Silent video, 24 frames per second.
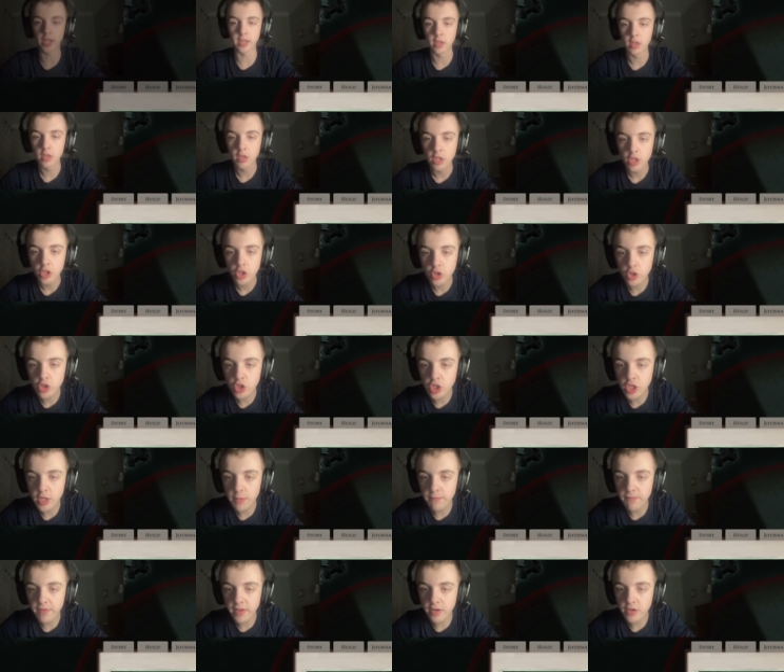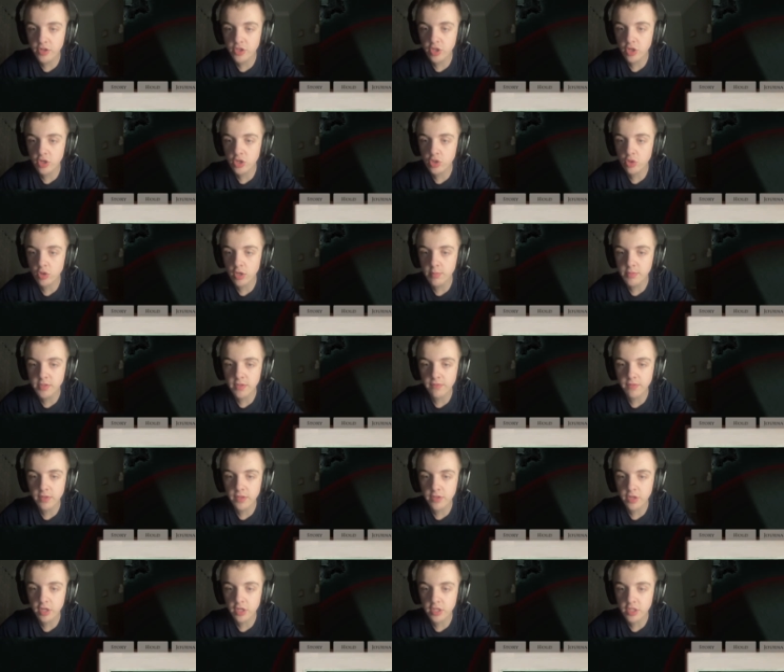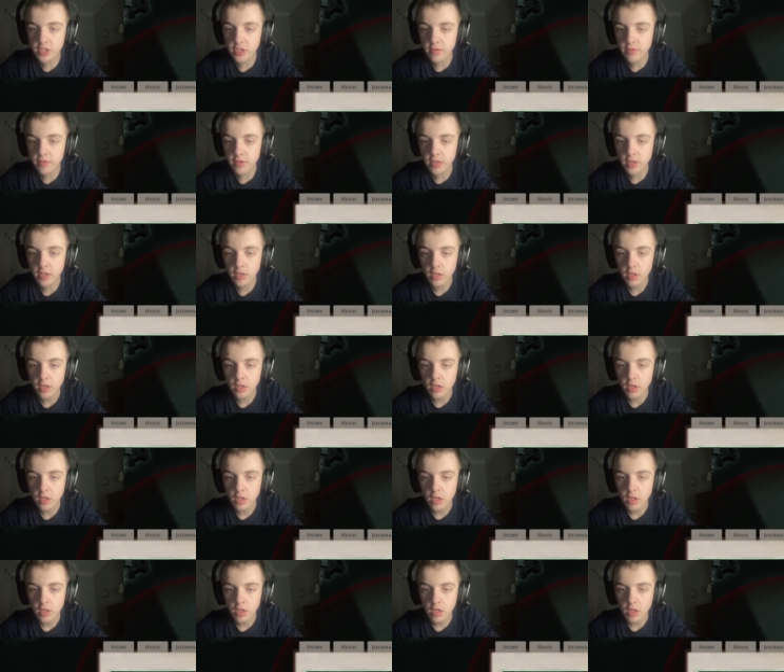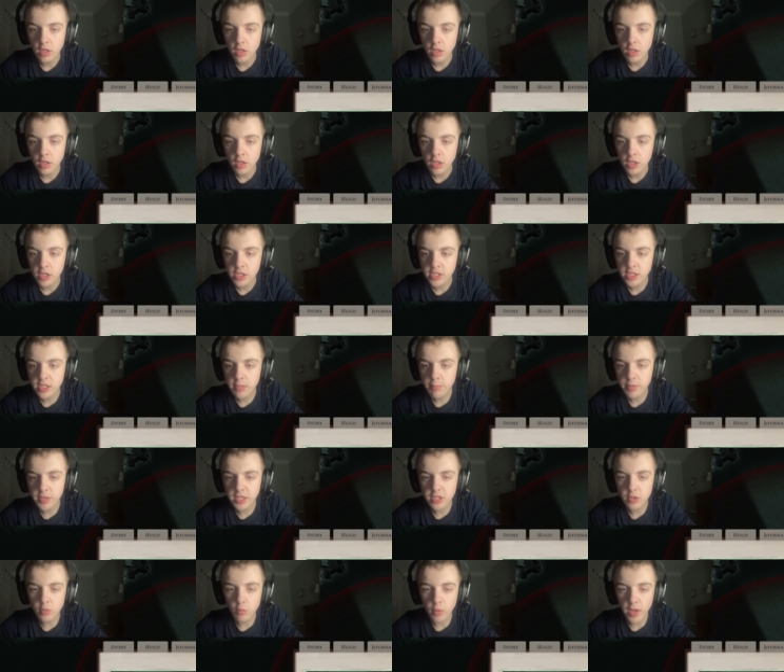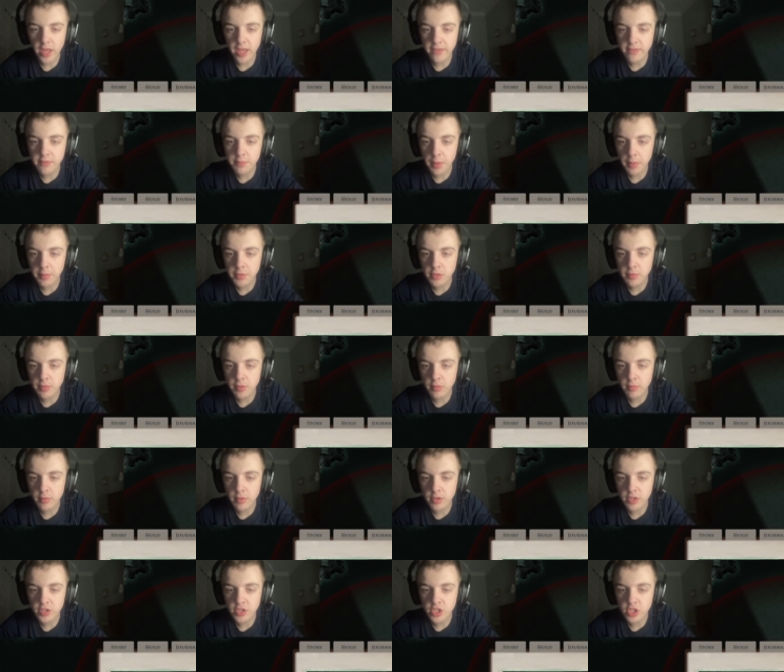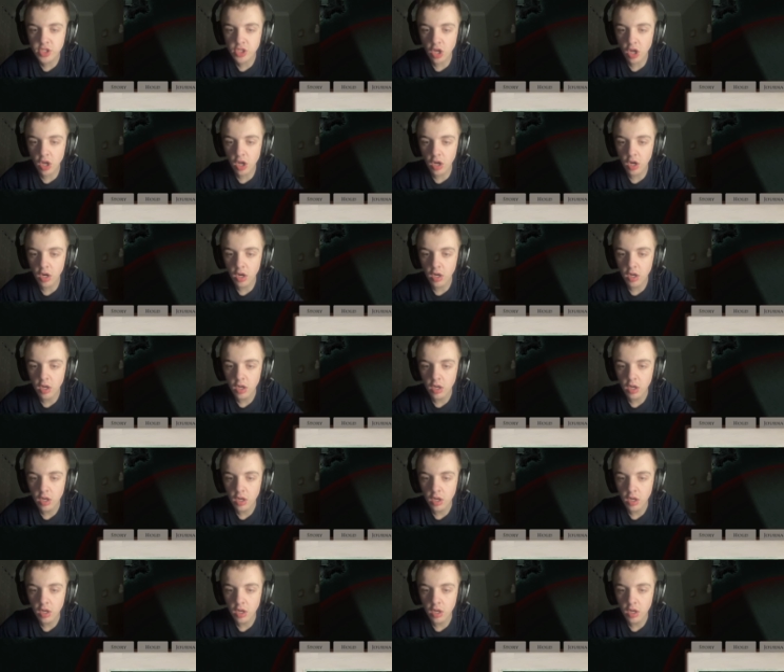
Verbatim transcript: Okay, your ship founders there screams of flood darkness. Slip beneath the waves, perhaps to be remembered in song.